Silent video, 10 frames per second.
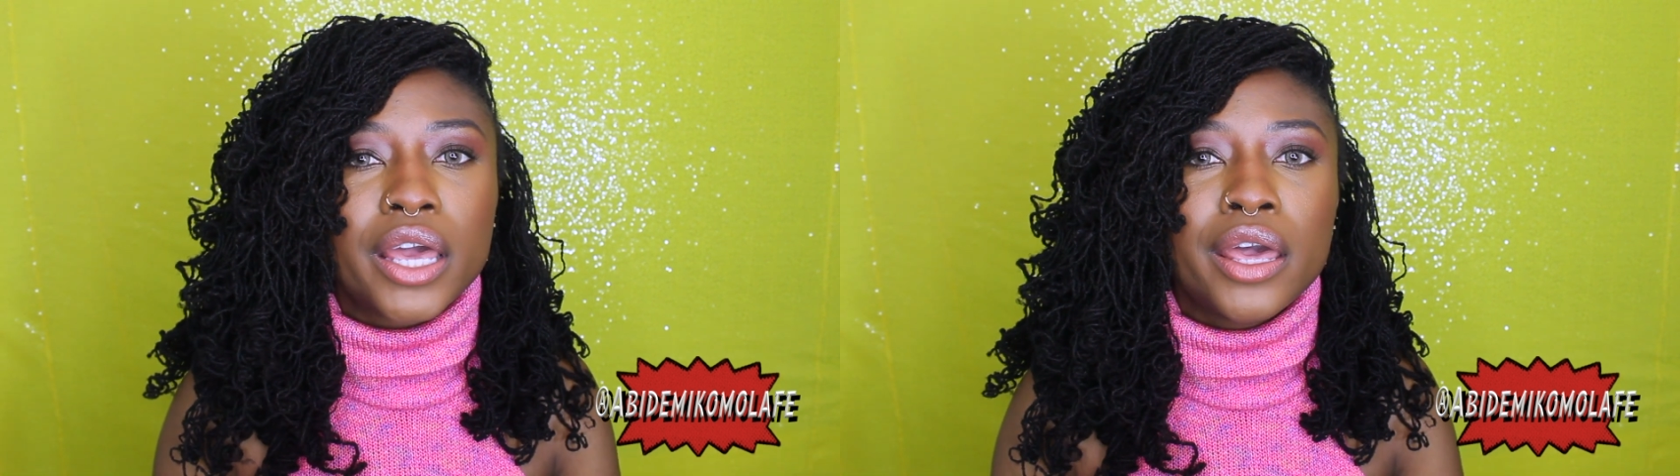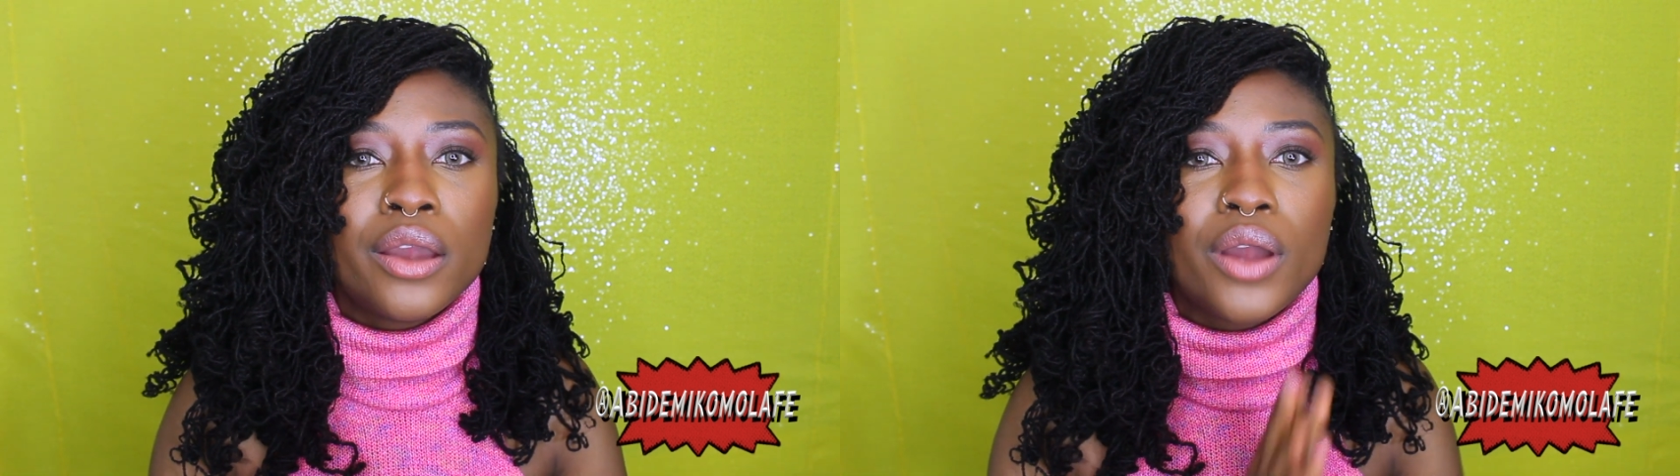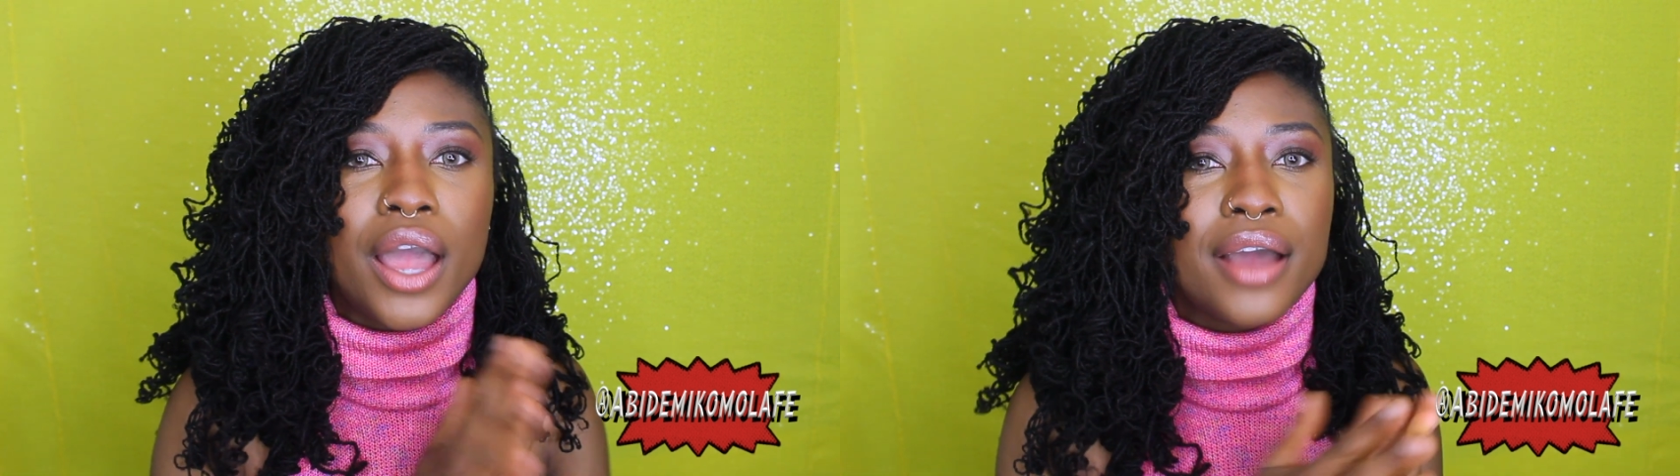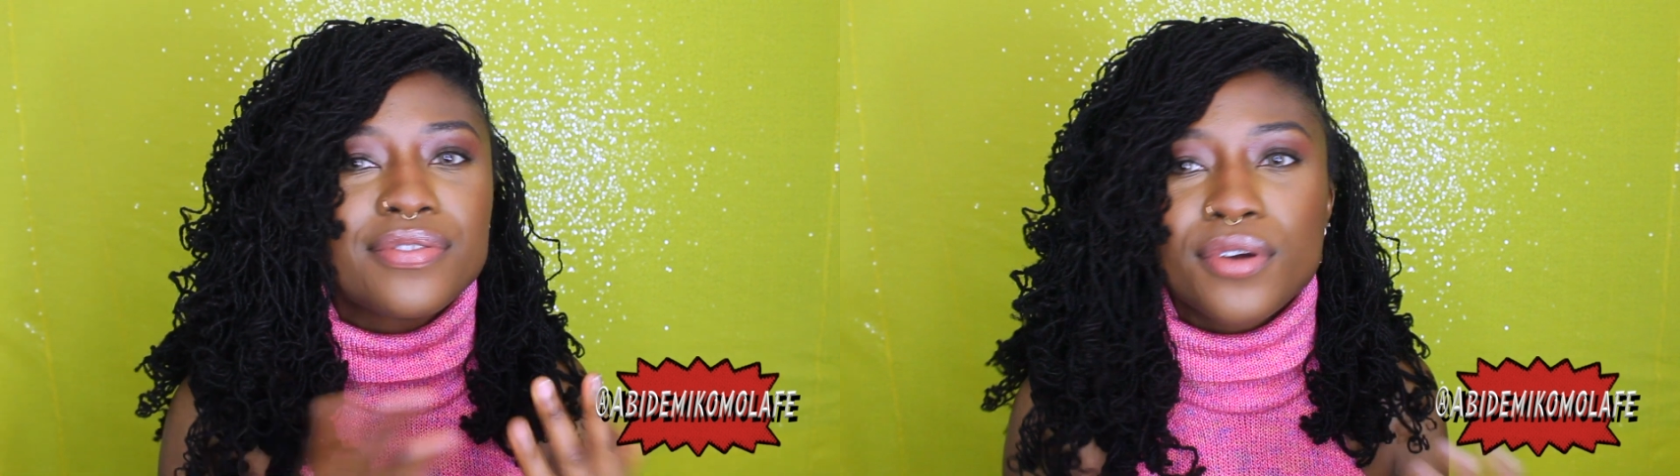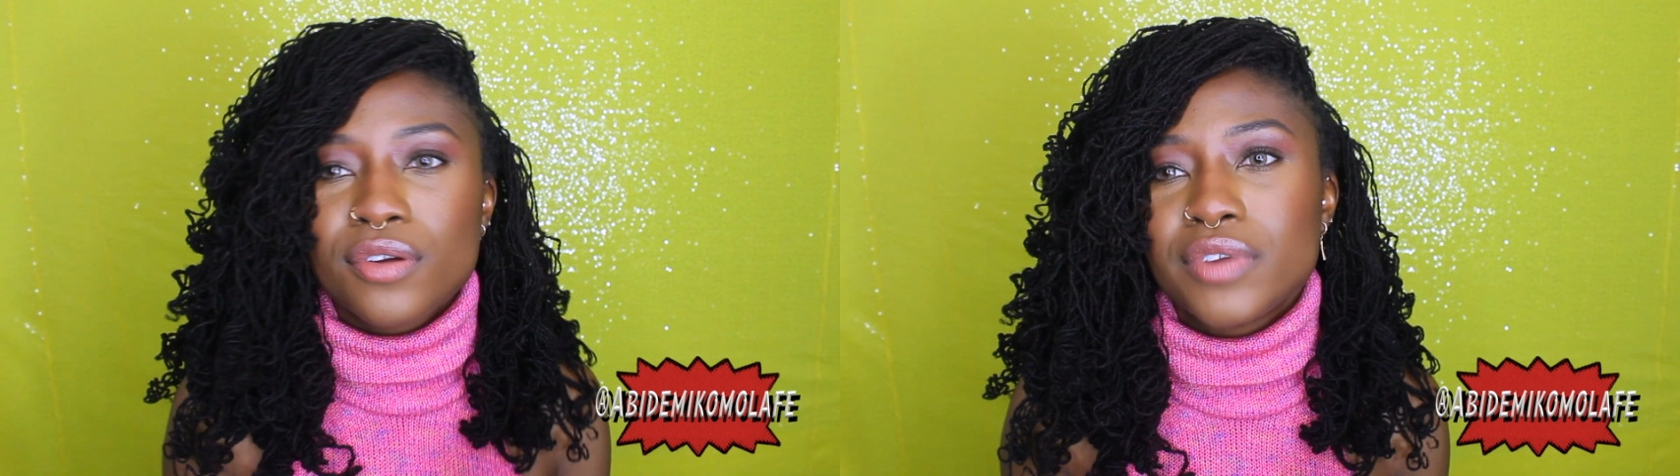hair
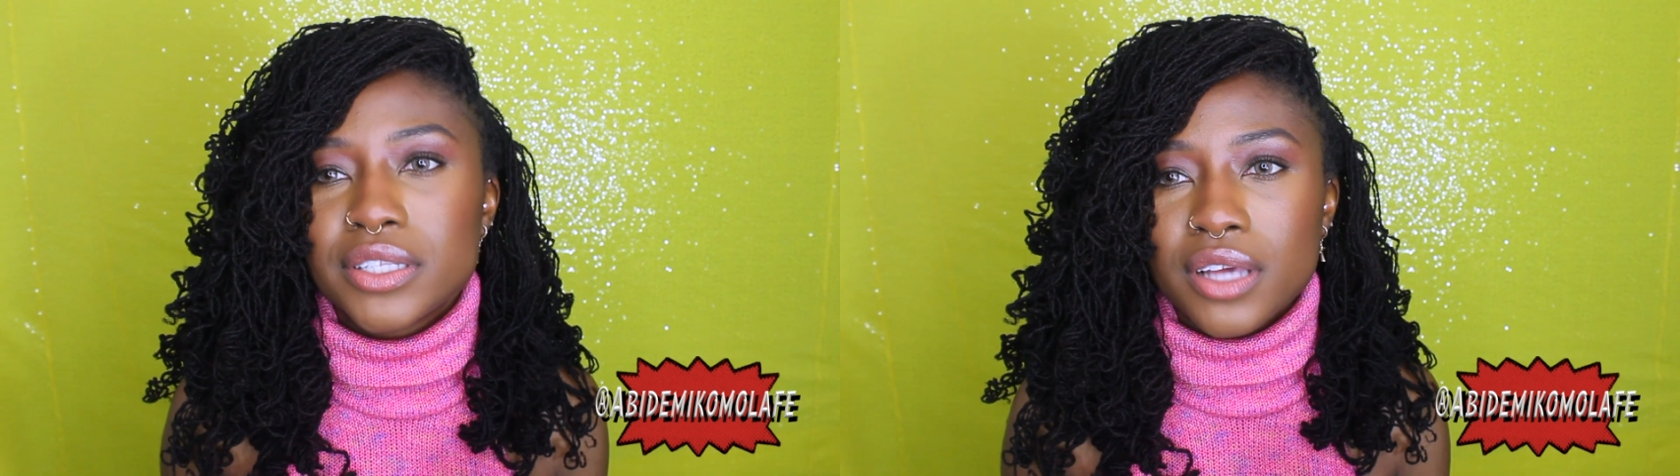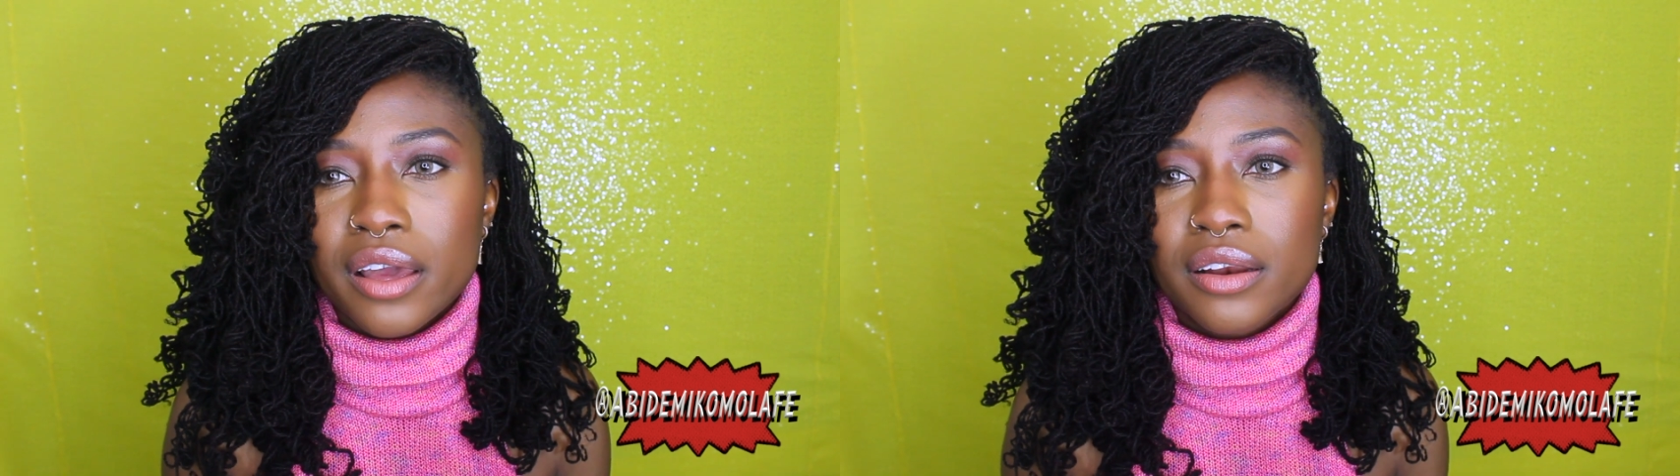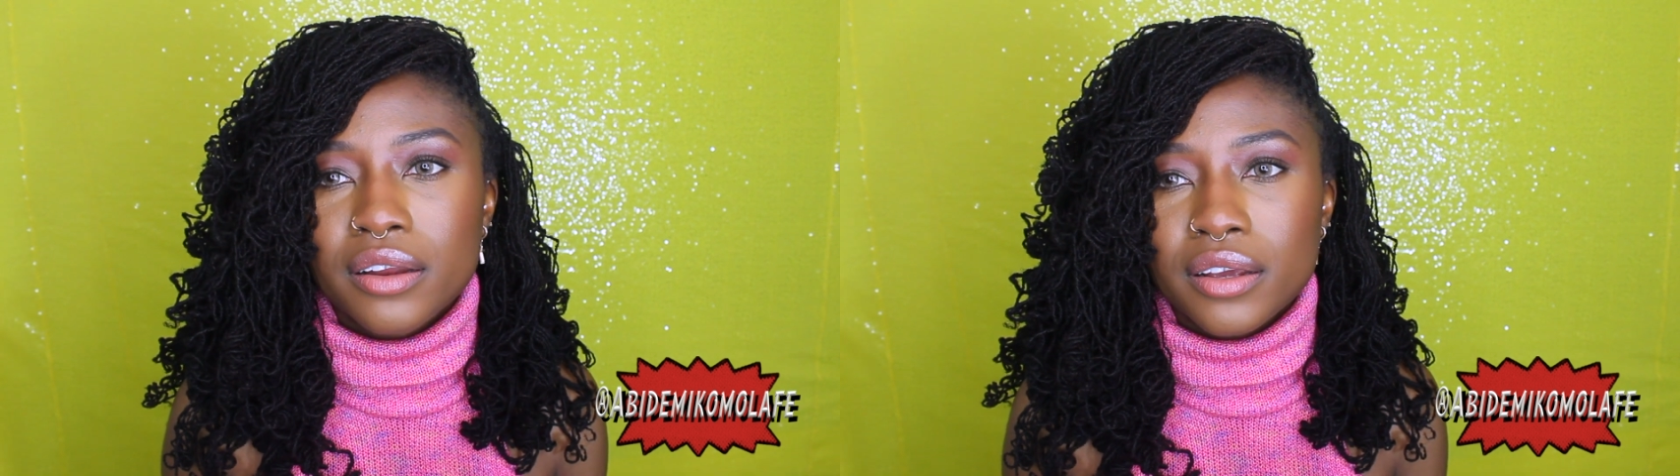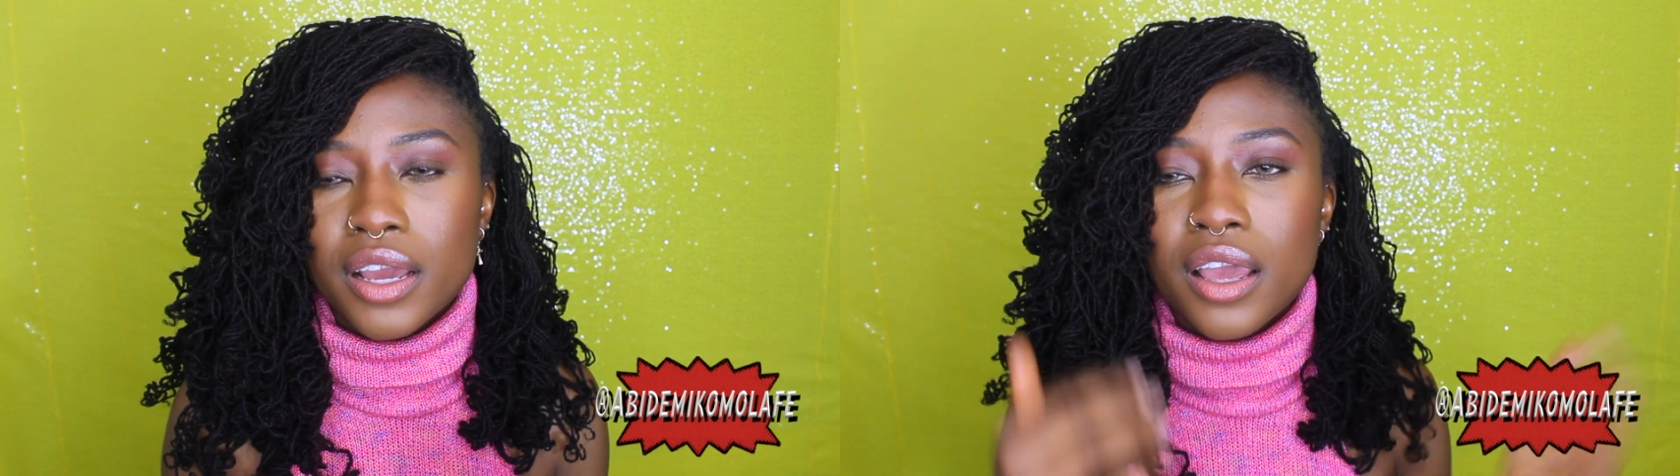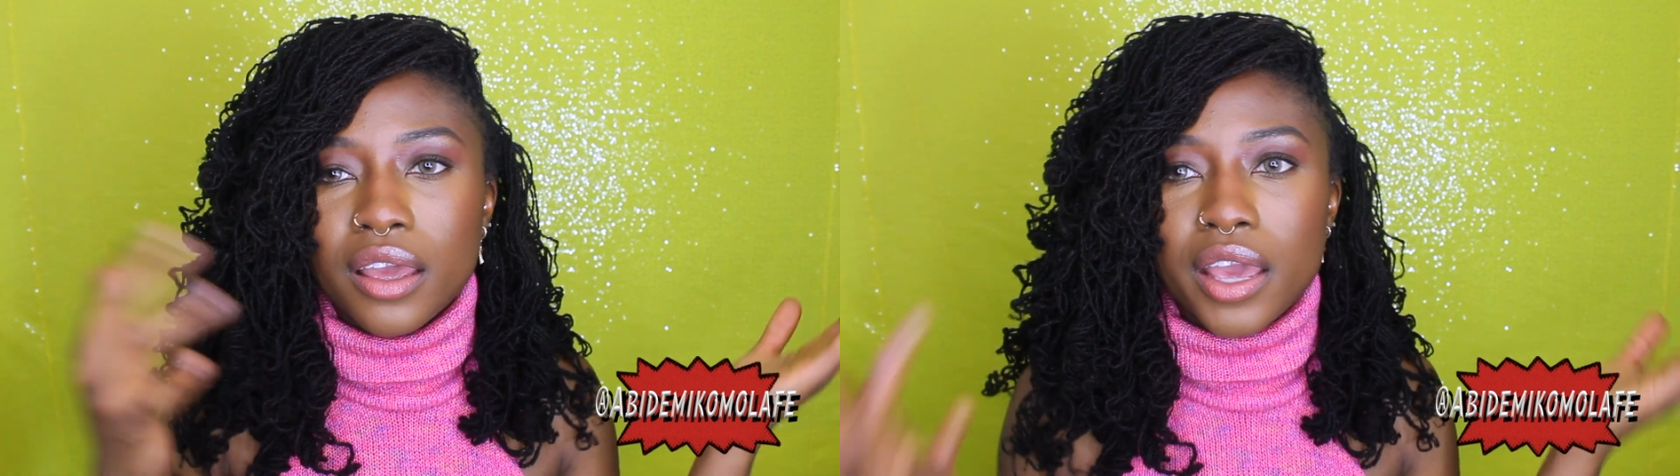after a retightening,
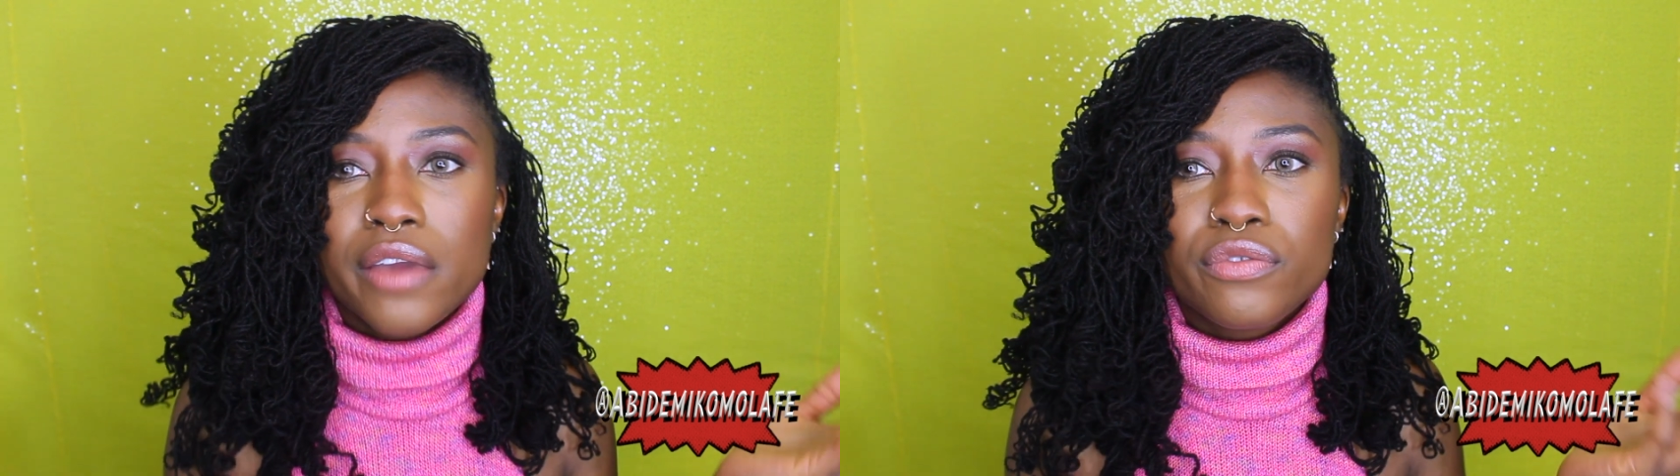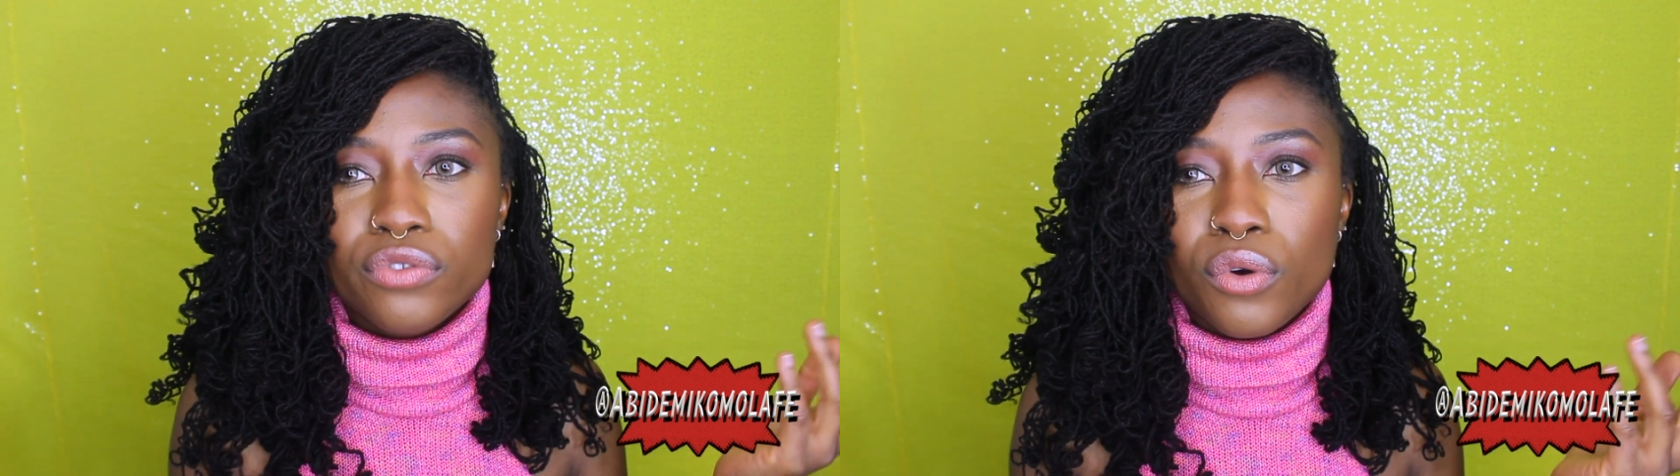if